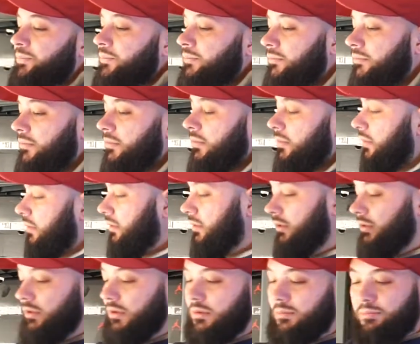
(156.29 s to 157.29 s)
I
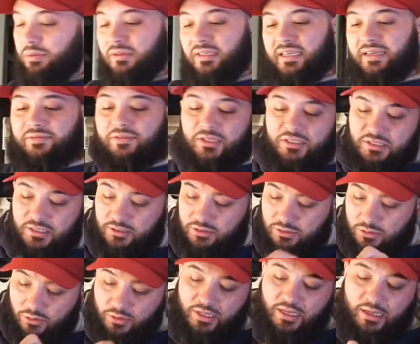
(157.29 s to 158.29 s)
believe this
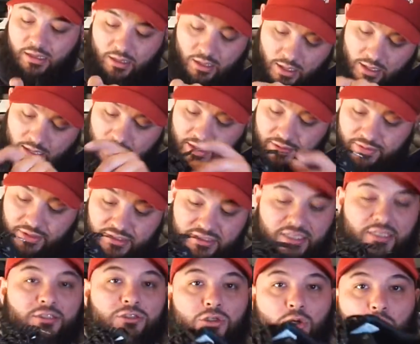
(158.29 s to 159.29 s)
insole, yeah.
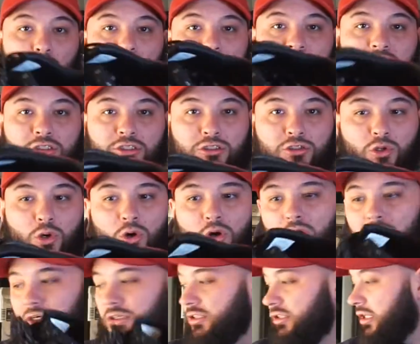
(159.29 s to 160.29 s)
This insole was the
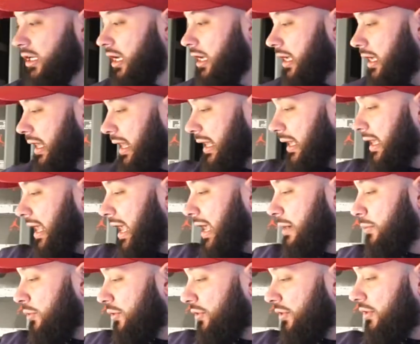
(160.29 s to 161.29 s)
stars. It
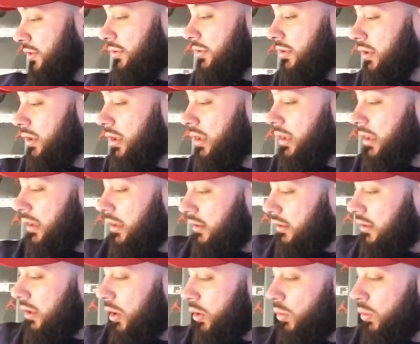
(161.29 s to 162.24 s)
came with, an, you